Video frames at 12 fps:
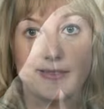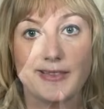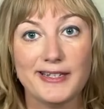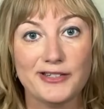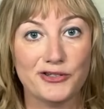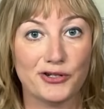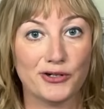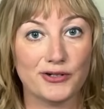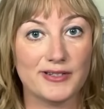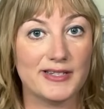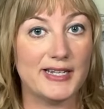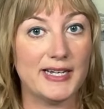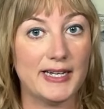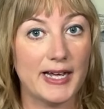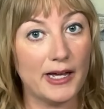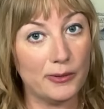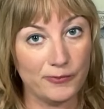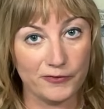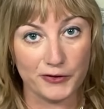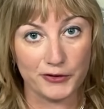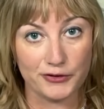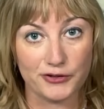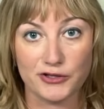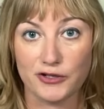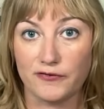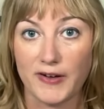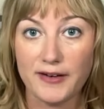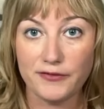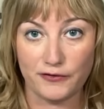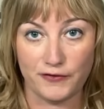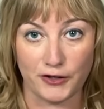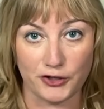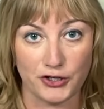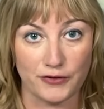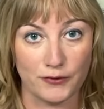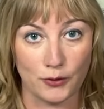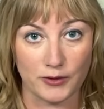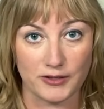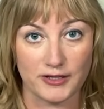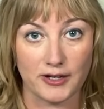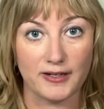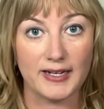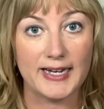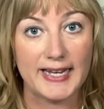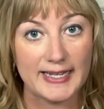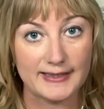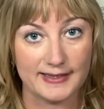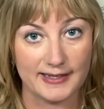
This turns the helpful survival function of cortisol against